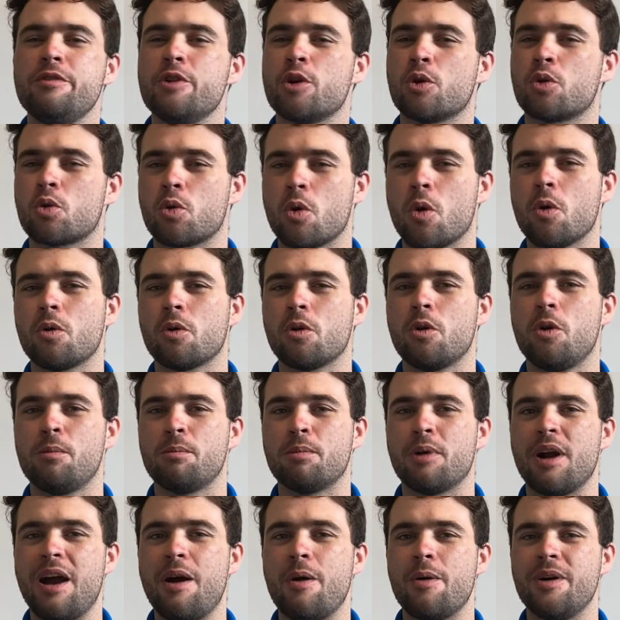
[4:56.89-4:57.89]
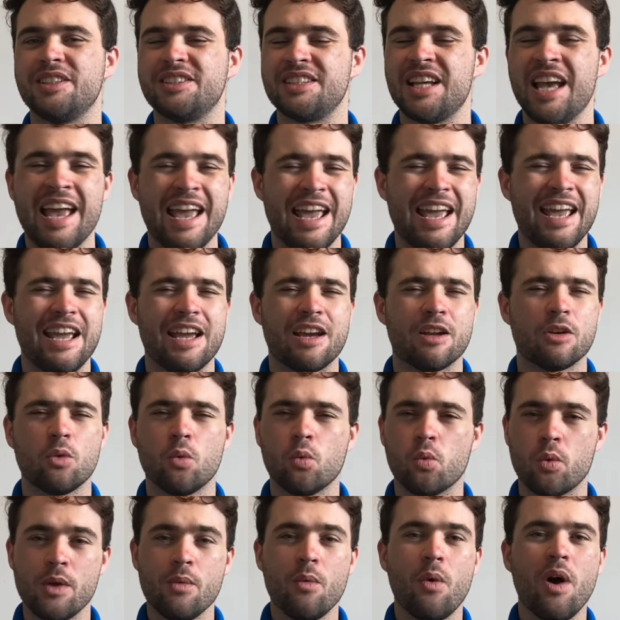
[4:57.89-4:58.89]
your crokinole prowess, and
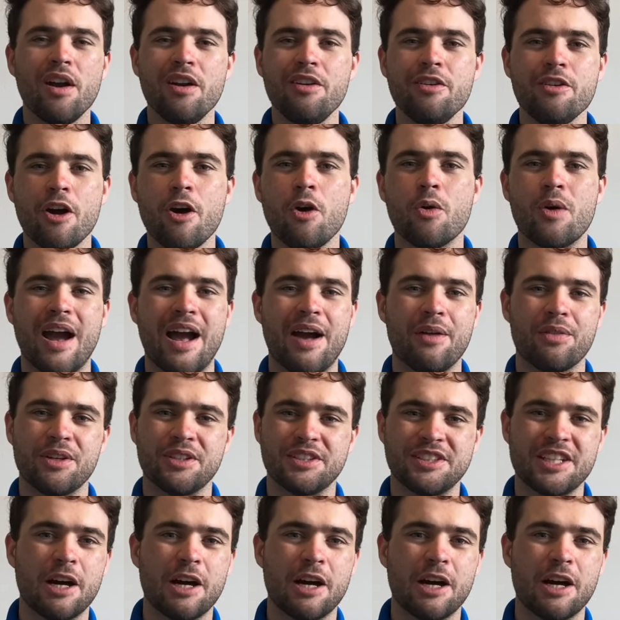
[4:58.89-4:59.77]
we want to know how this